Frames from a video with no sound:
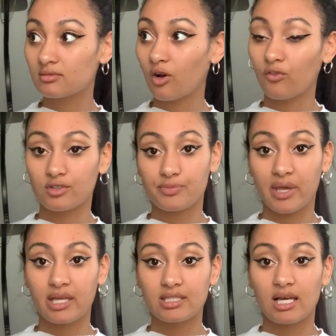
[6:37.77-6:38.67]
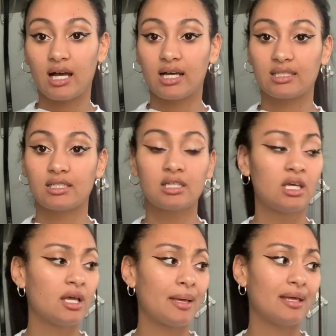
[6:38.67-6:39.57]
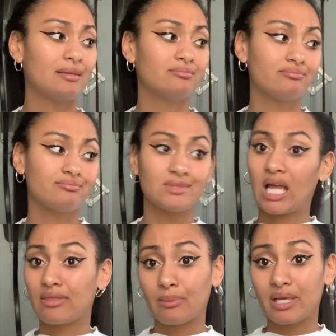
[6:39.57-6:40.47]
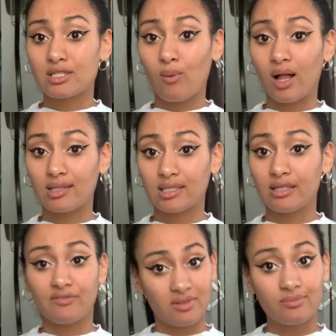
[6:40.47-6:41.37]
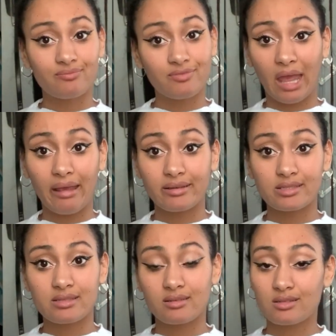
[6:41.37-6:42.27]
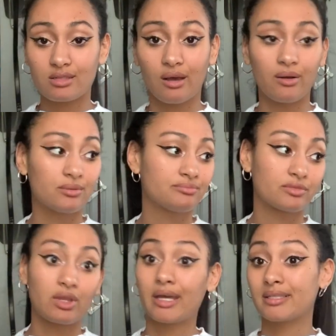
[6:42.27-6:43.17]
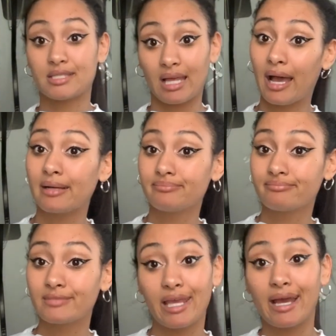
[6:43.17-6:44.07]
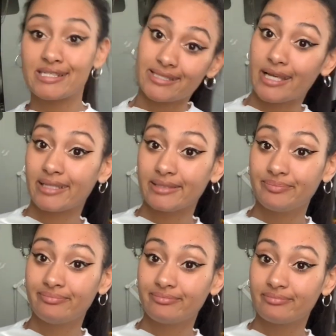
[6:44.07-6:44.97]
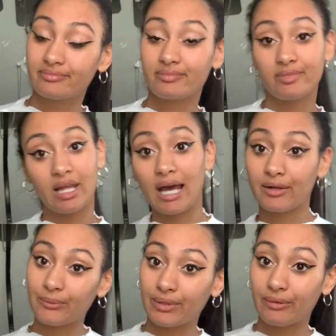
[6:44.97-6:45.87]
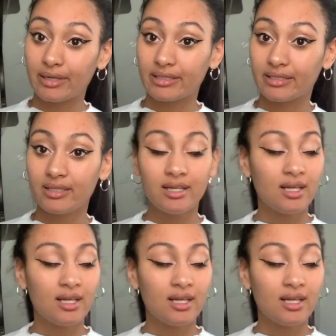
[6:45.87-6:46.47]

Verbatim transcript: overspend on not the best quality of things. So there's that. Yeah, I said it. I don't regret it.